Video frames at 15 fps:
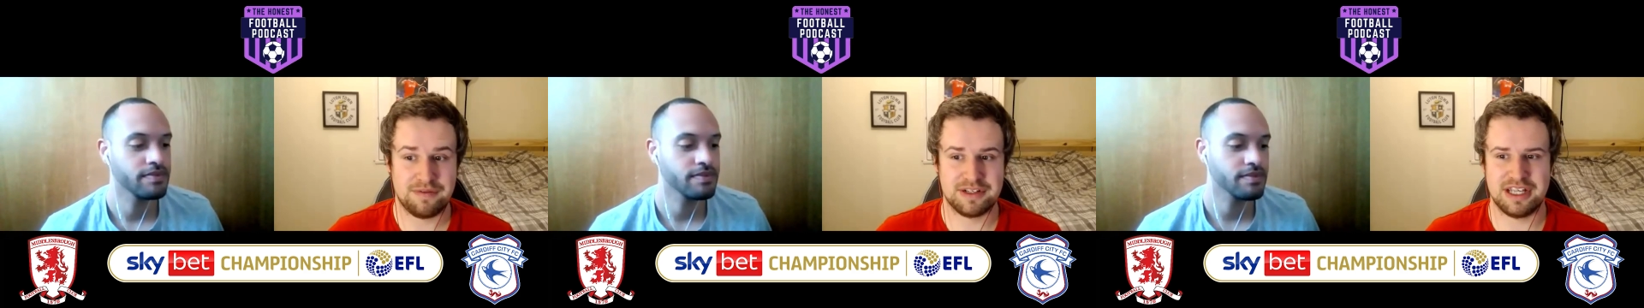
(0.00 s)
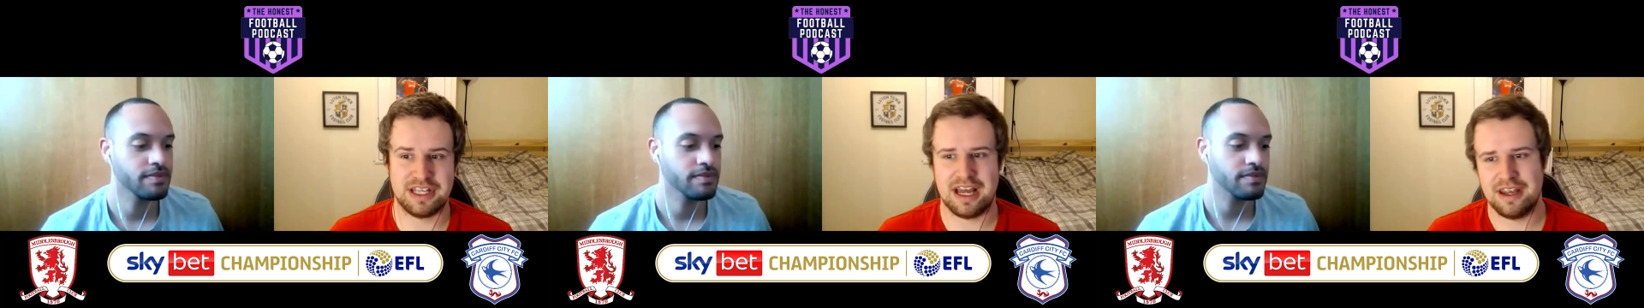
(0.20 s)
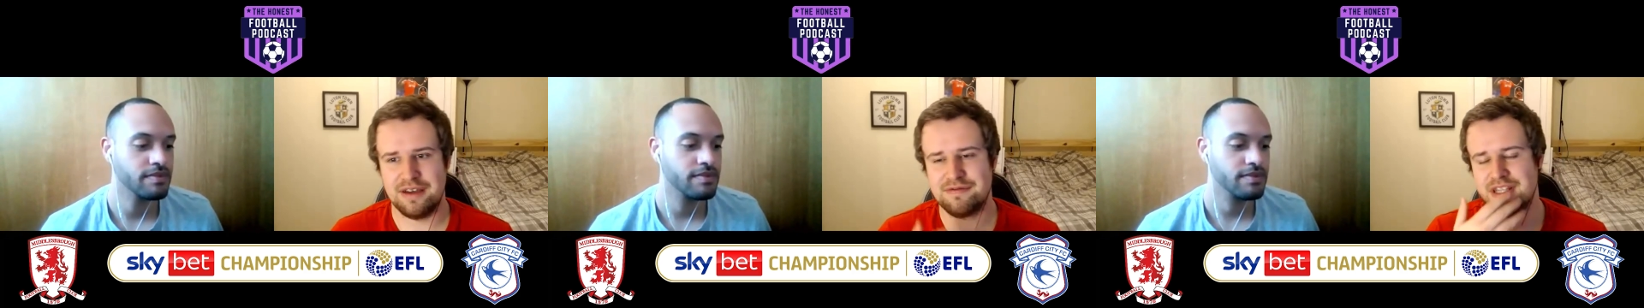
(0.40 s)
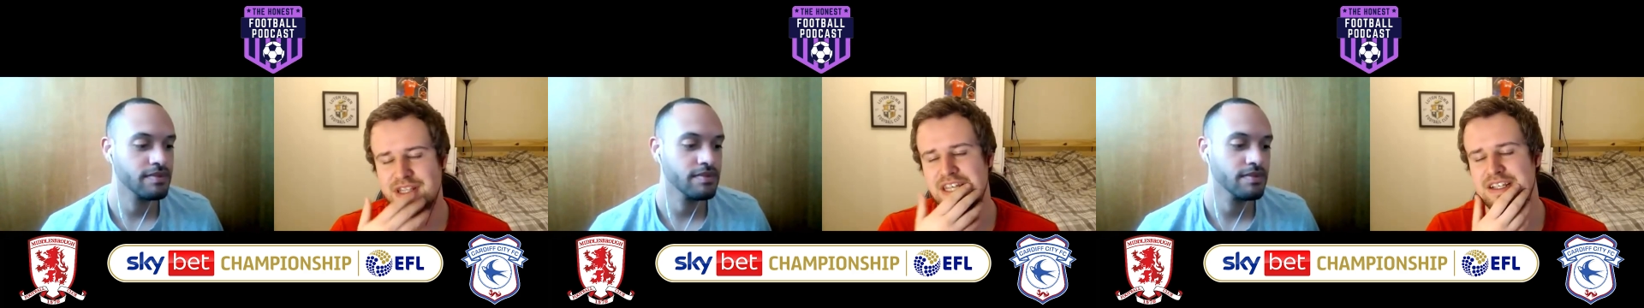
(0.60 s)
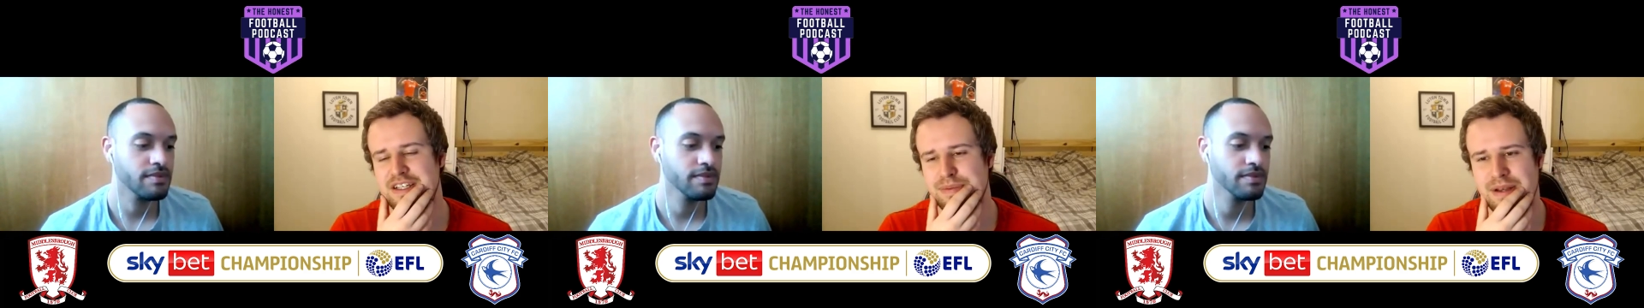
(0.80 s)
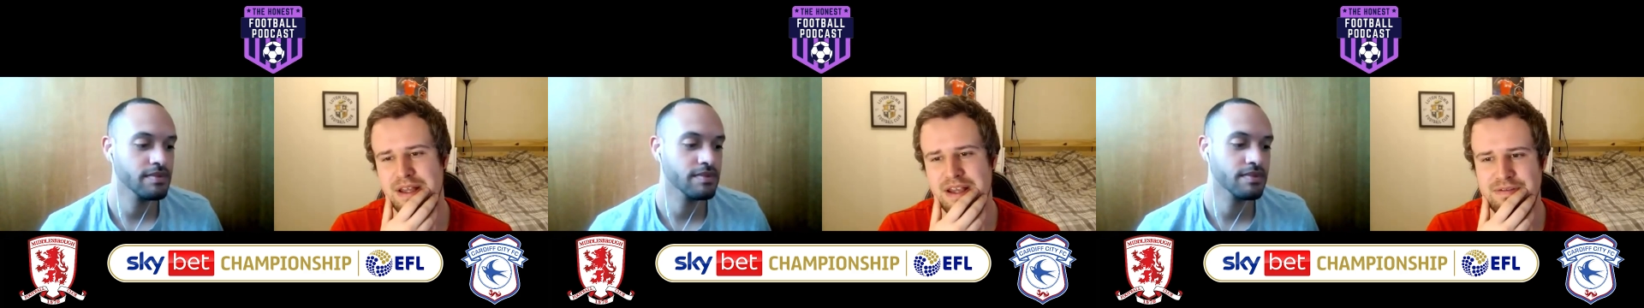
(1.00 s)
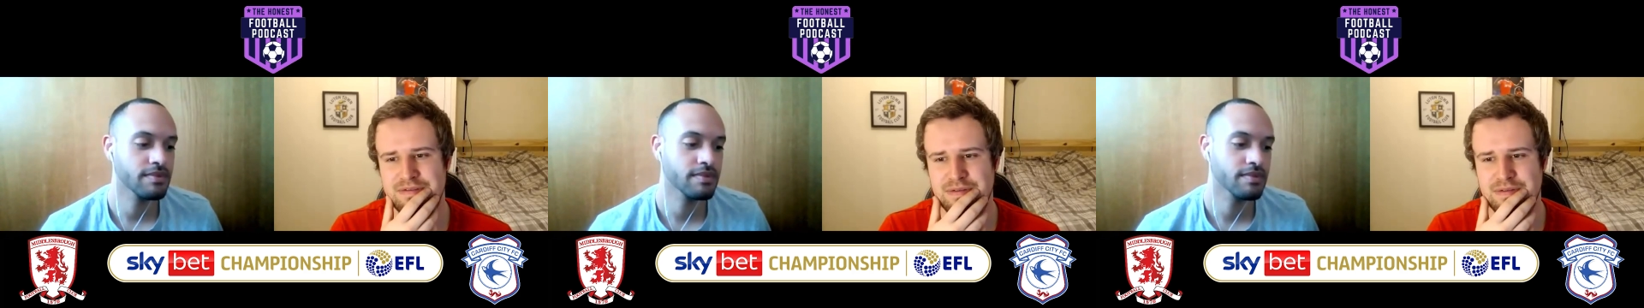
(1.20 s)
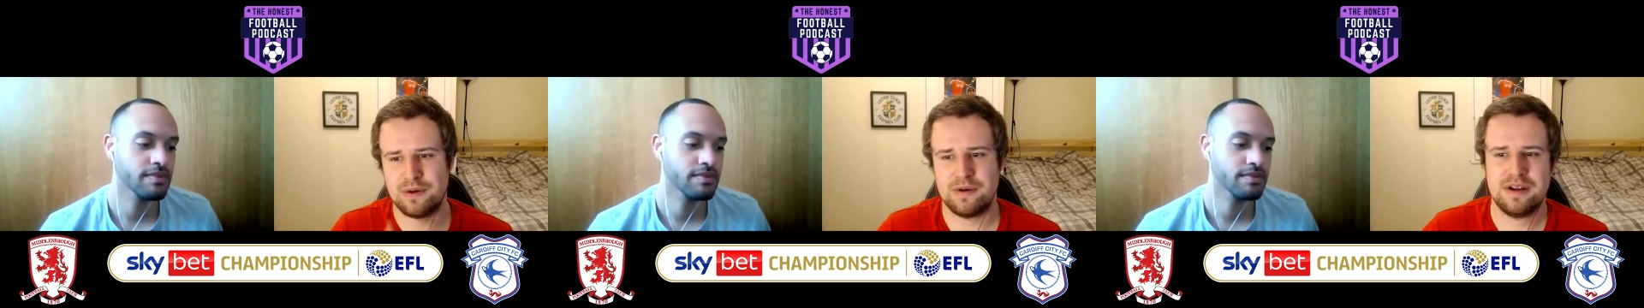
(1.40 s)
Speaker 1: obviously had everything to play
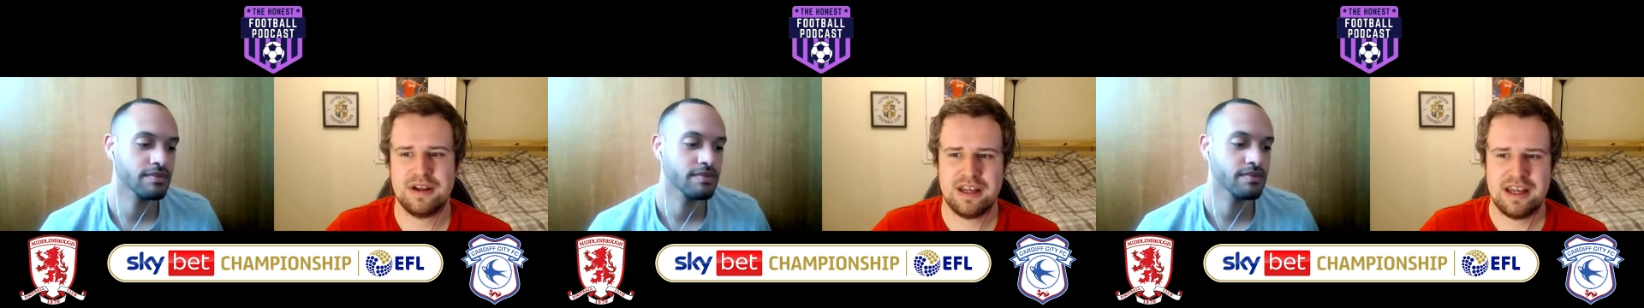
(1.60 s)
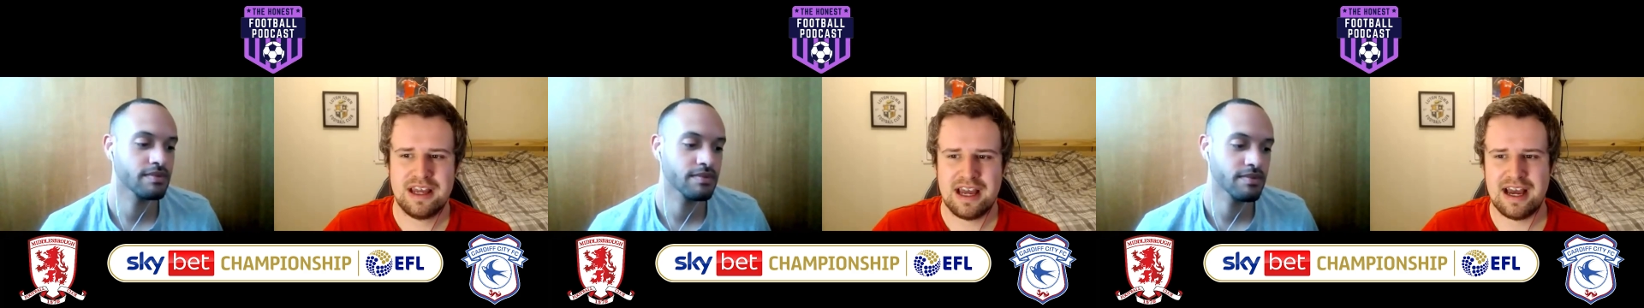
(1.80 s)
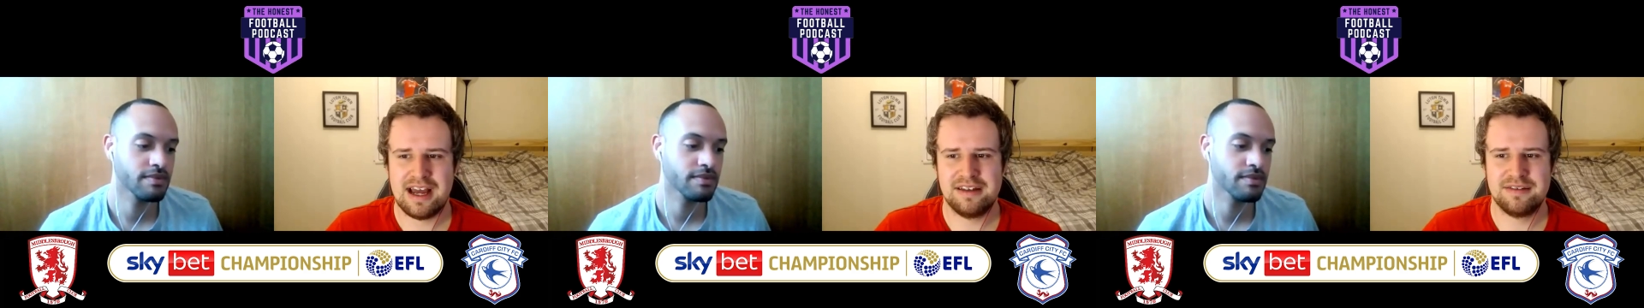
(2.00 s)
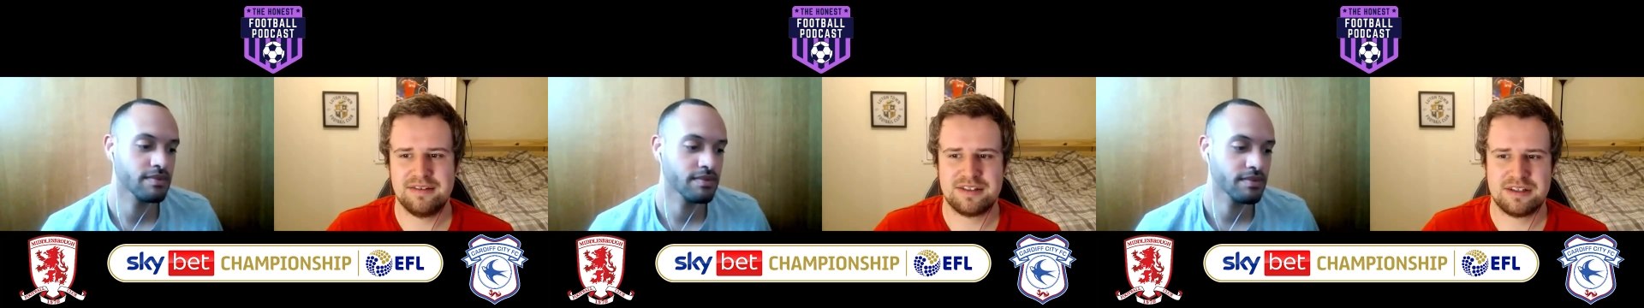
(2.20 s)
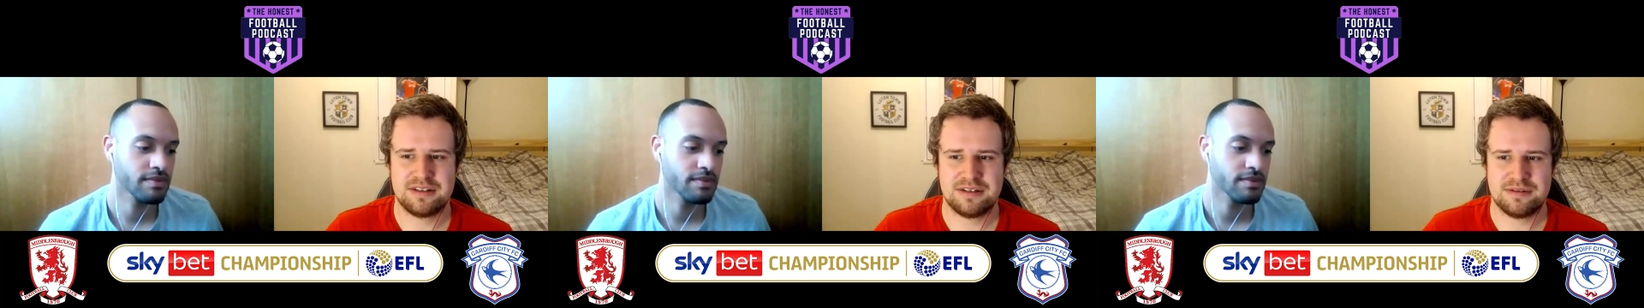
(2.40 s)
for. And